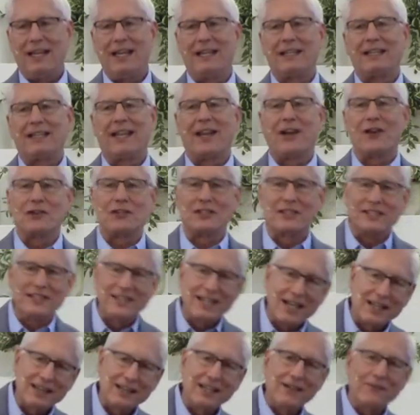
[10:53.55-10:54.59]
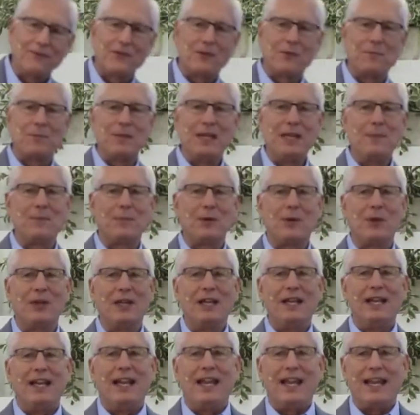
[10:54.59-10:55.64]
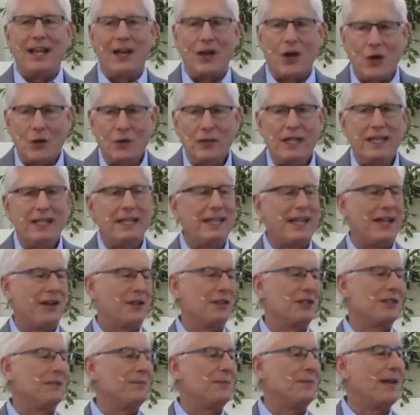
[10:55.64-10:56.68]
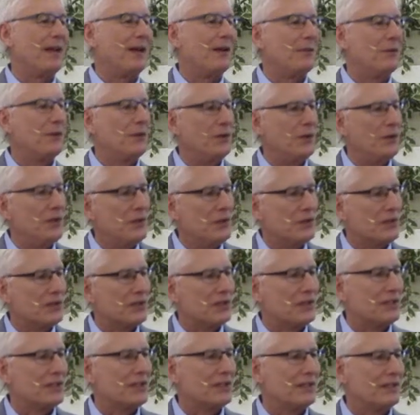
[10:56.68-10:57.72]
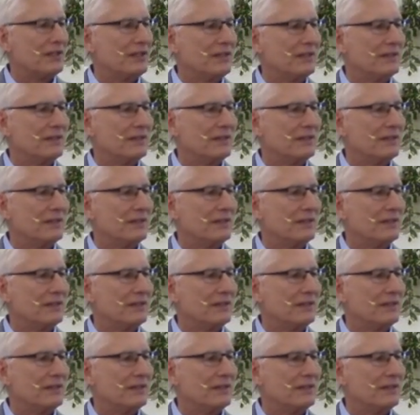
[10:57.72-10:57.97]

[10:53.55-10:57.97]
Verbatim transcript: It cares nothing for people. It only cares about rules.